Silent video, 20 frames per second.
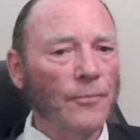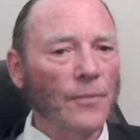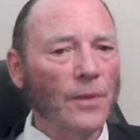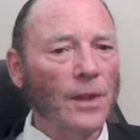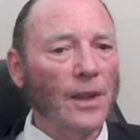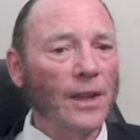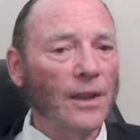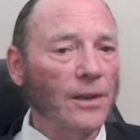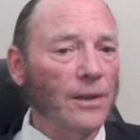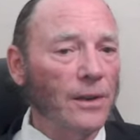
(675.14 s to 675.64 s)

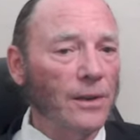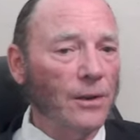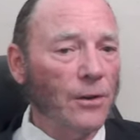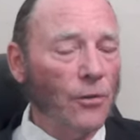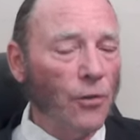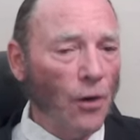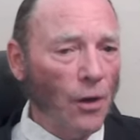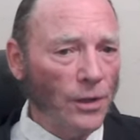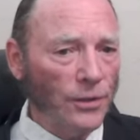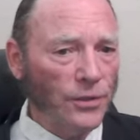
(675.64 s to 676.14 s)
It
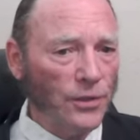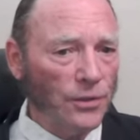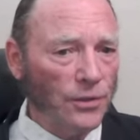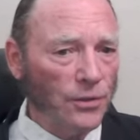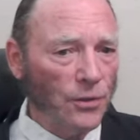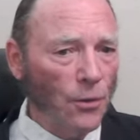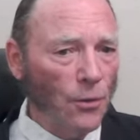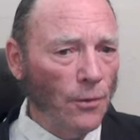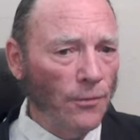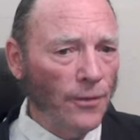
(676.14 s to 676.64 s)
crosses
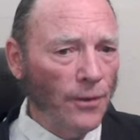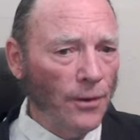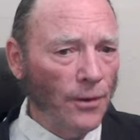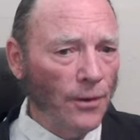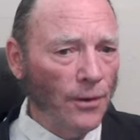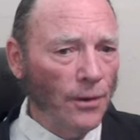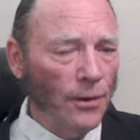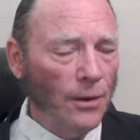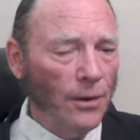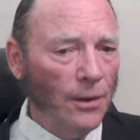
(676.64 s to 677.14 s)

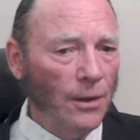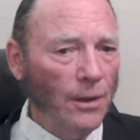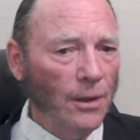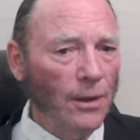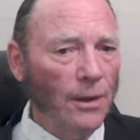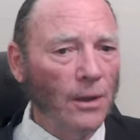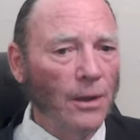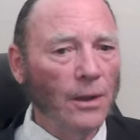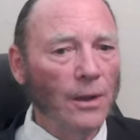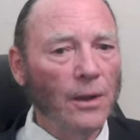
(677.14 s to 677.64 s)
over
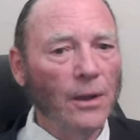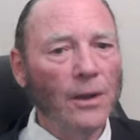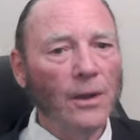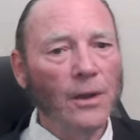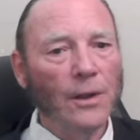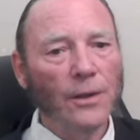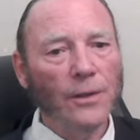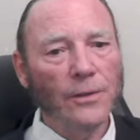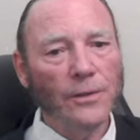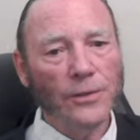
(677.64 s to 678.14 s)

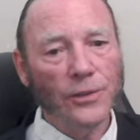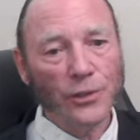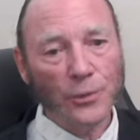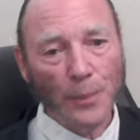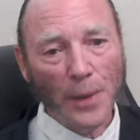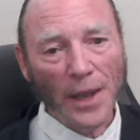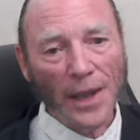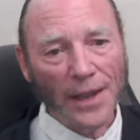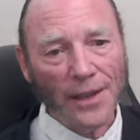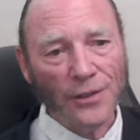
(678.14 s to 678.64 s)

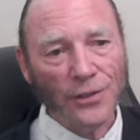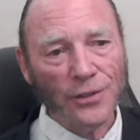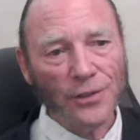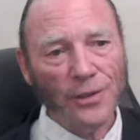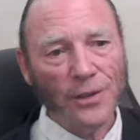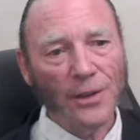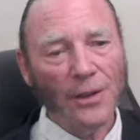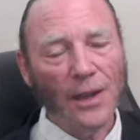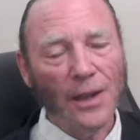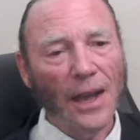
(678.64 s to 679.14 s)
space
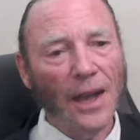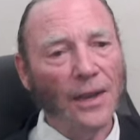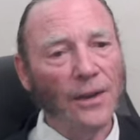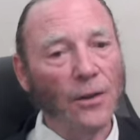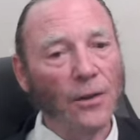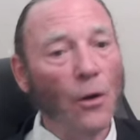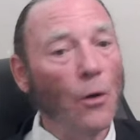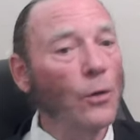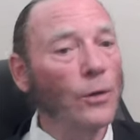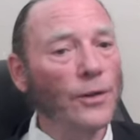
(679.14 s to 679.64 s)
at
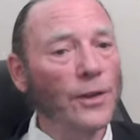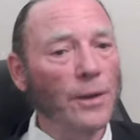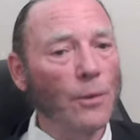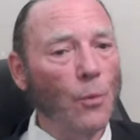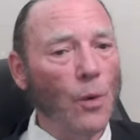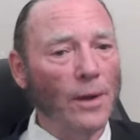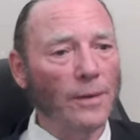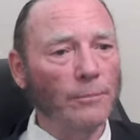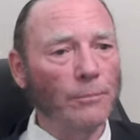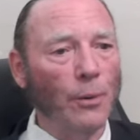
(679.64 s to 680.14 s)
only
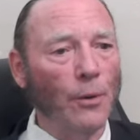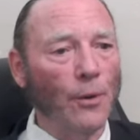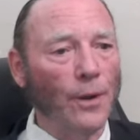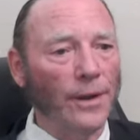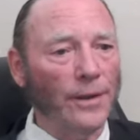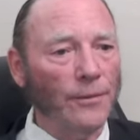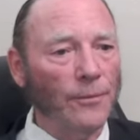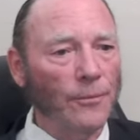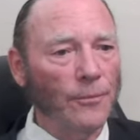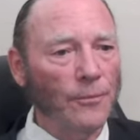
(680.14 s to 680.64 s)
one
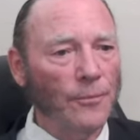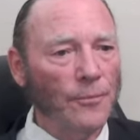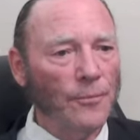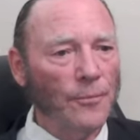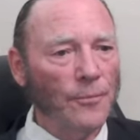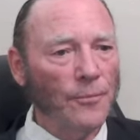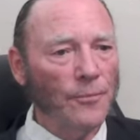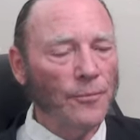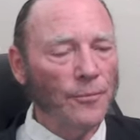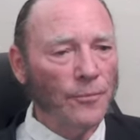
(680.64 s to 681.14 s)
point.
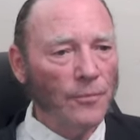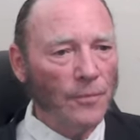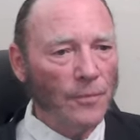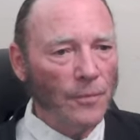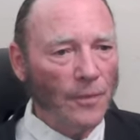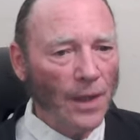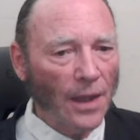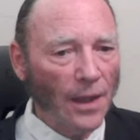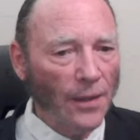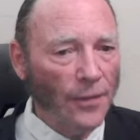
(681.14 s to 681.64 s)

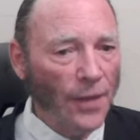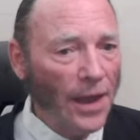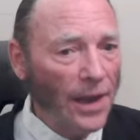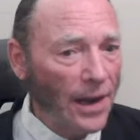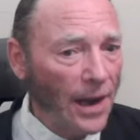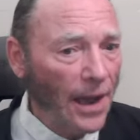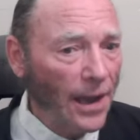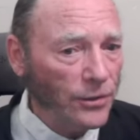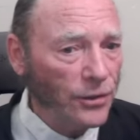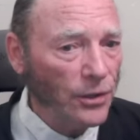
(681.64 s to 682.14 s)
And that
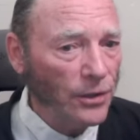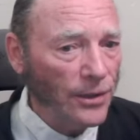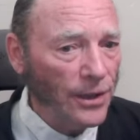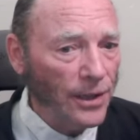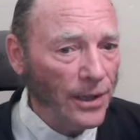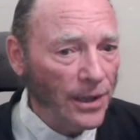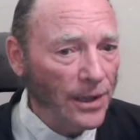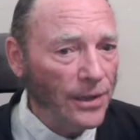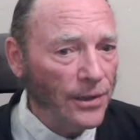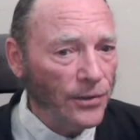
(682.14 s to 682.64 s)
actually
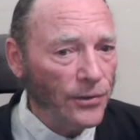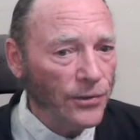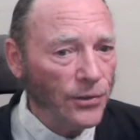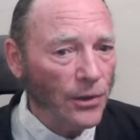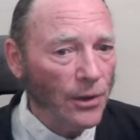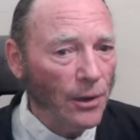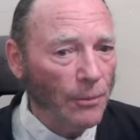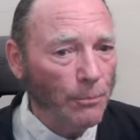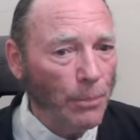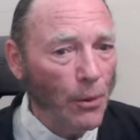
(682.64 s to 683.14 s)
is
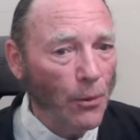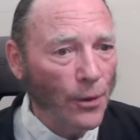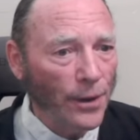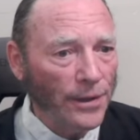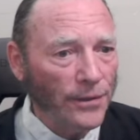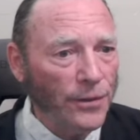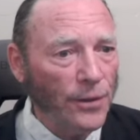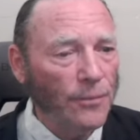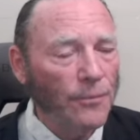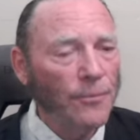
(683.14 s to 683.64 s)
a
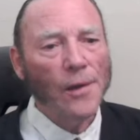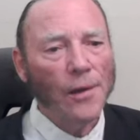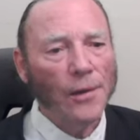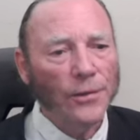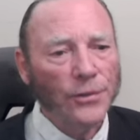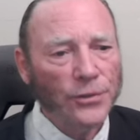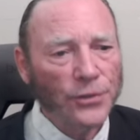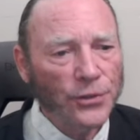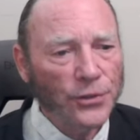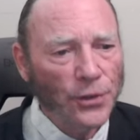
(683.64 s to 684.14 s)
point.
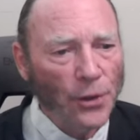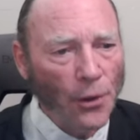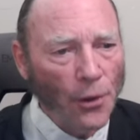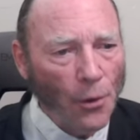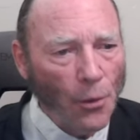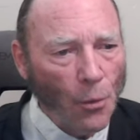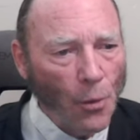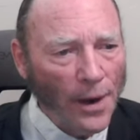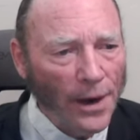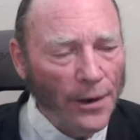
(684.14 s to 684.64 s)

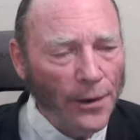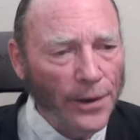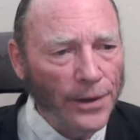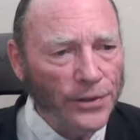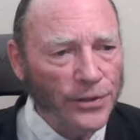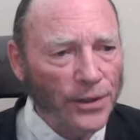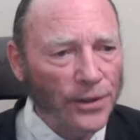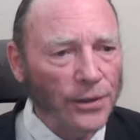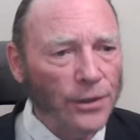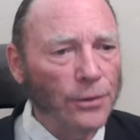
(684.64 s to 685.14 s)
So, where is
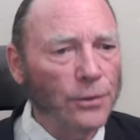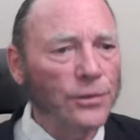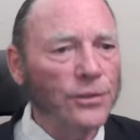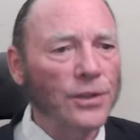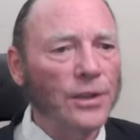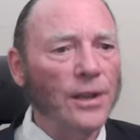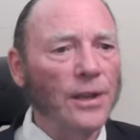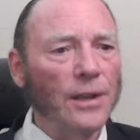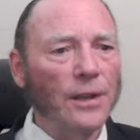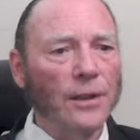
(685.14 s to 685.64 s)
it? You
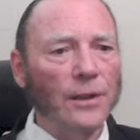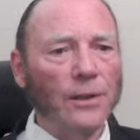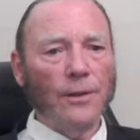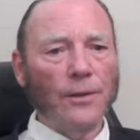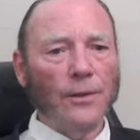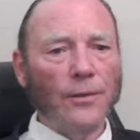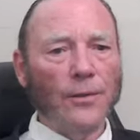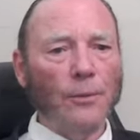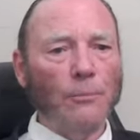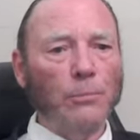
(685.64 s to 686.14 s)
see,
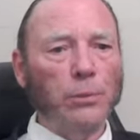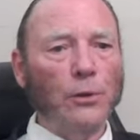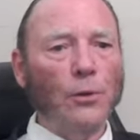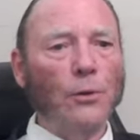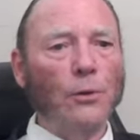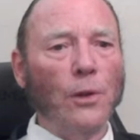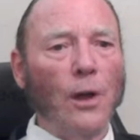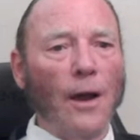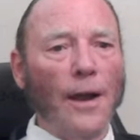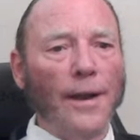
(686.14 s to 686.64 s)
the blue
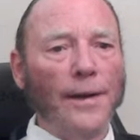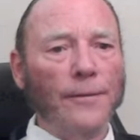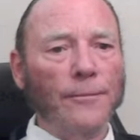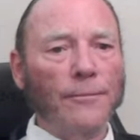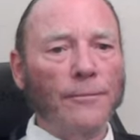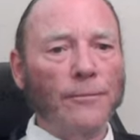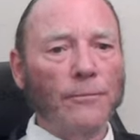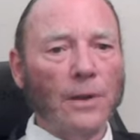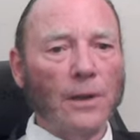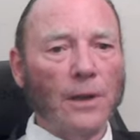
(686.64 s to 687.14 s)

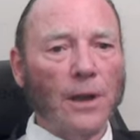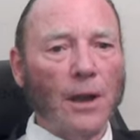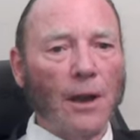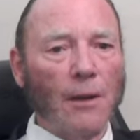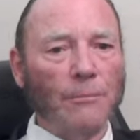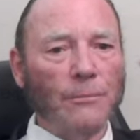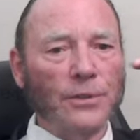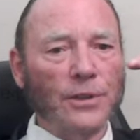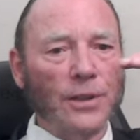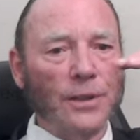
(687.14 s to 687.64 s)
line
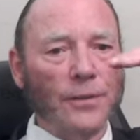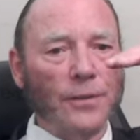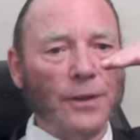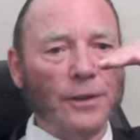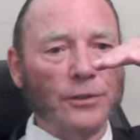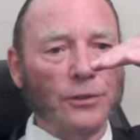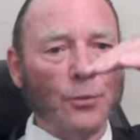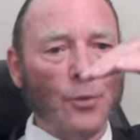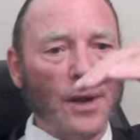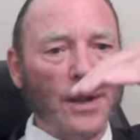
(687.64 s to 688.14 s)
comes in
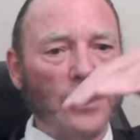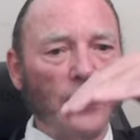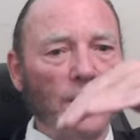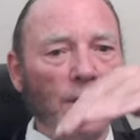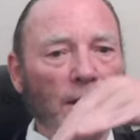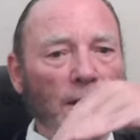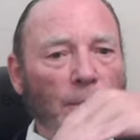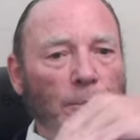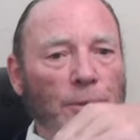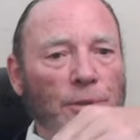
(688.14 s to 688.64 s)
this way,
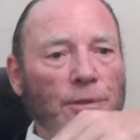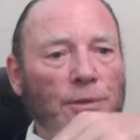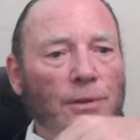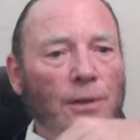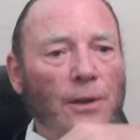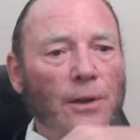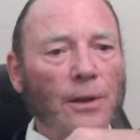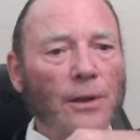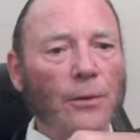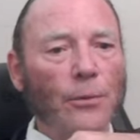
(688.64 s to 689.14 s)
dips,
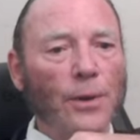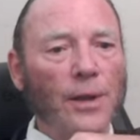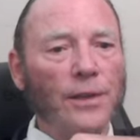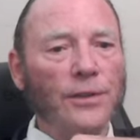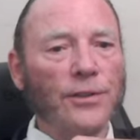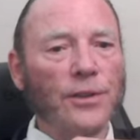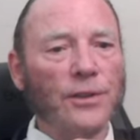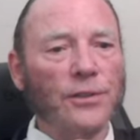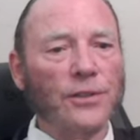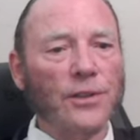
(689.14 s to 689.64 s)

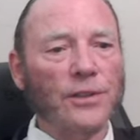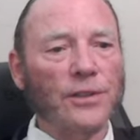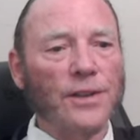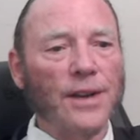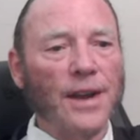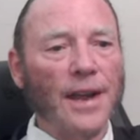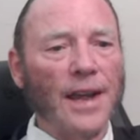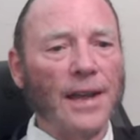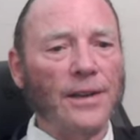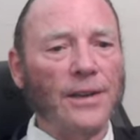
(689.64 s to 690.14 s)
reaches its
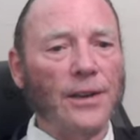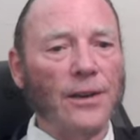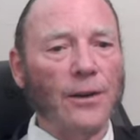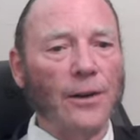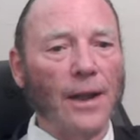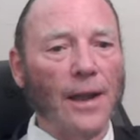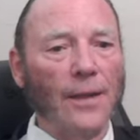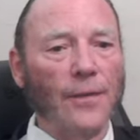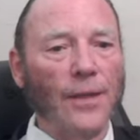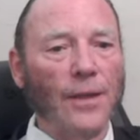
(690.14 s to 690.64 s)
nadir,
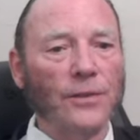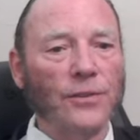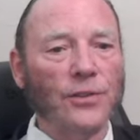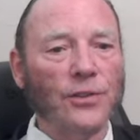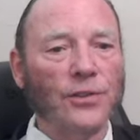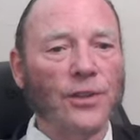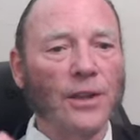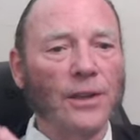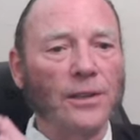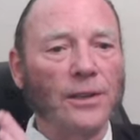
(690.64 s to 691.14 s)
and then
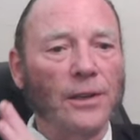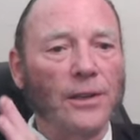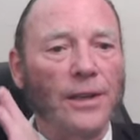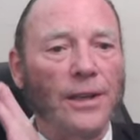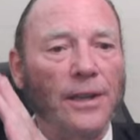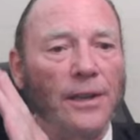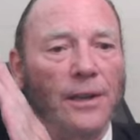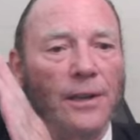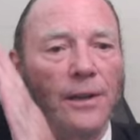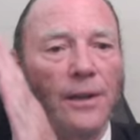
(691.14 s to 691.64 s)

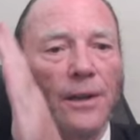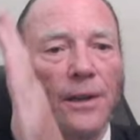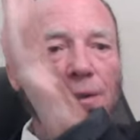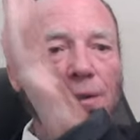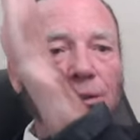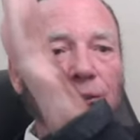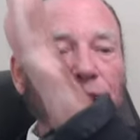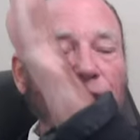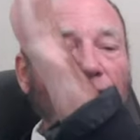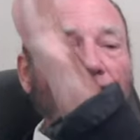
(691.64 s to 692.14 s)
suddenly
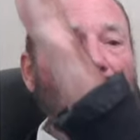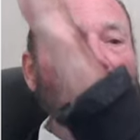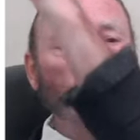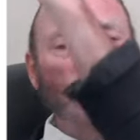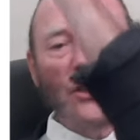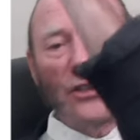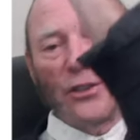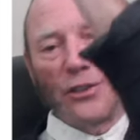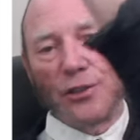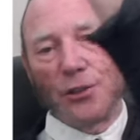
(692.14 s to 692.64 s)

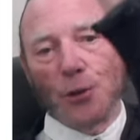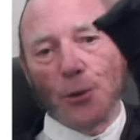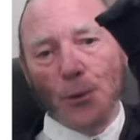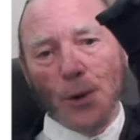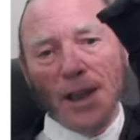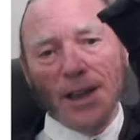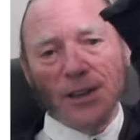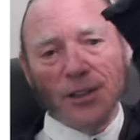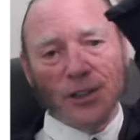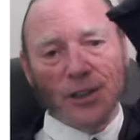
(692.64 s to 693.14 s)
changes
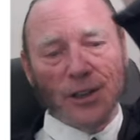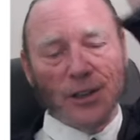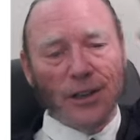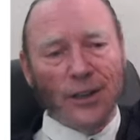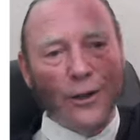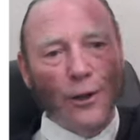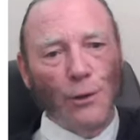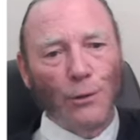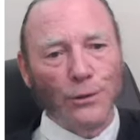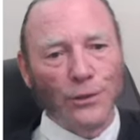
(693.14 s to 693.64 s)
direction and
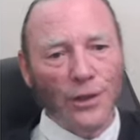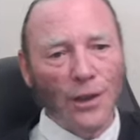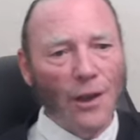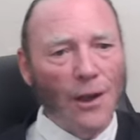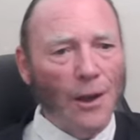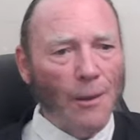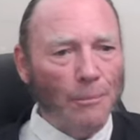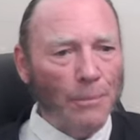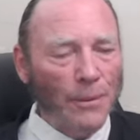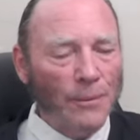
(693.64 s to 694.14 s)
goes
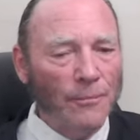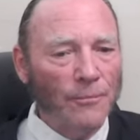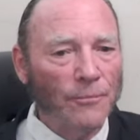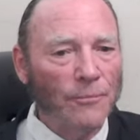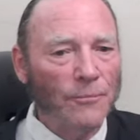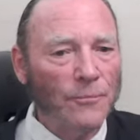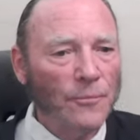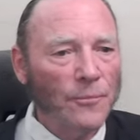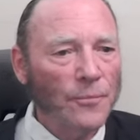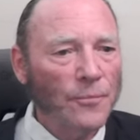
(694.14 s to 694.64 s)
up.
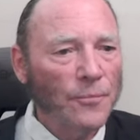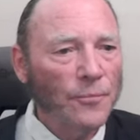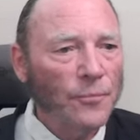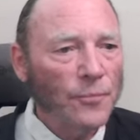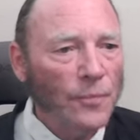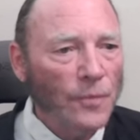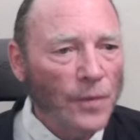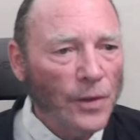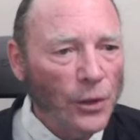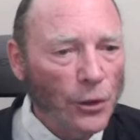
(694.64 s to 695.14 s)

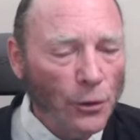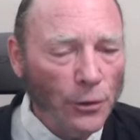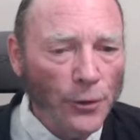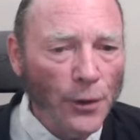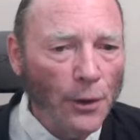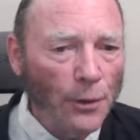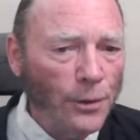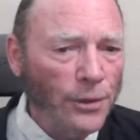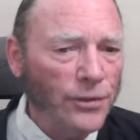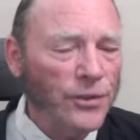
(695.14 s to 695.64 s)
You'll
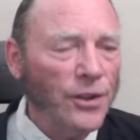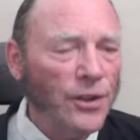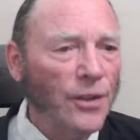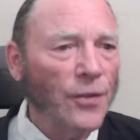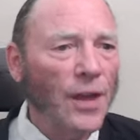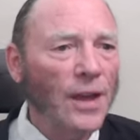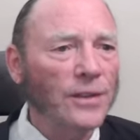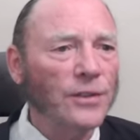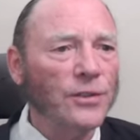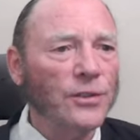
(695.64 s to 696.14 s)
notice that
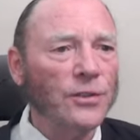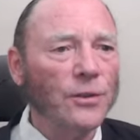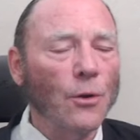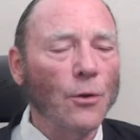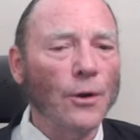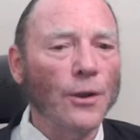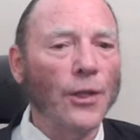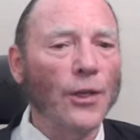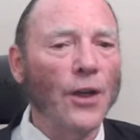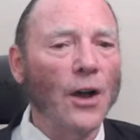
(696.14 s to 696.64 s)
that's
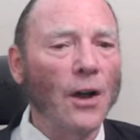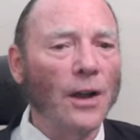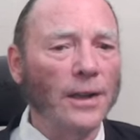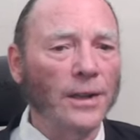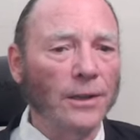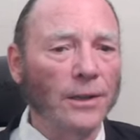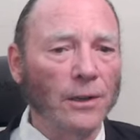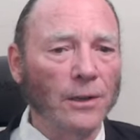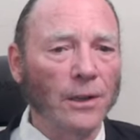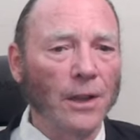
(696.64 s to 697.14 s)

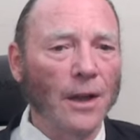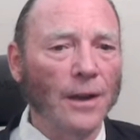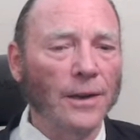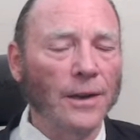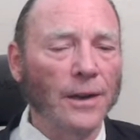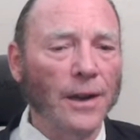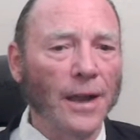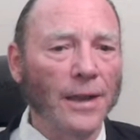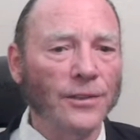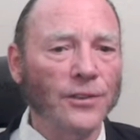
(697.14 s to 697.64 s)
orthogonal on
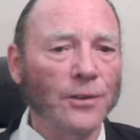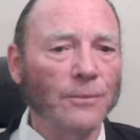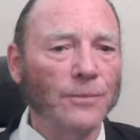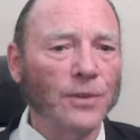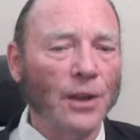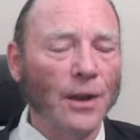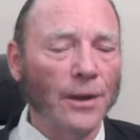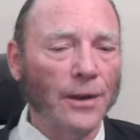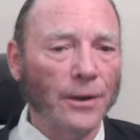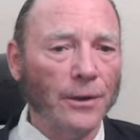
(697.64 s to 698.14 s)
an
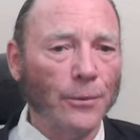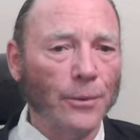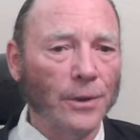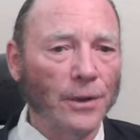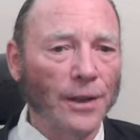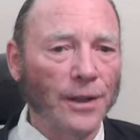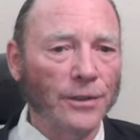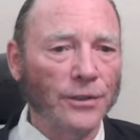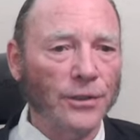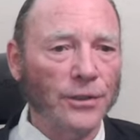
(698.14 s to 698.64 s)
asymptotic
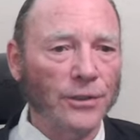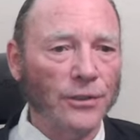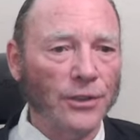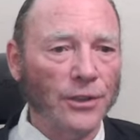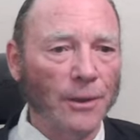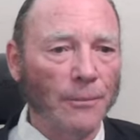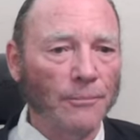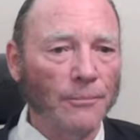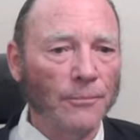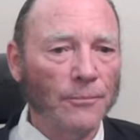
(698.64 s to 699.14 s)

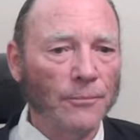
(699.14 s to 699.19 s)
relationship.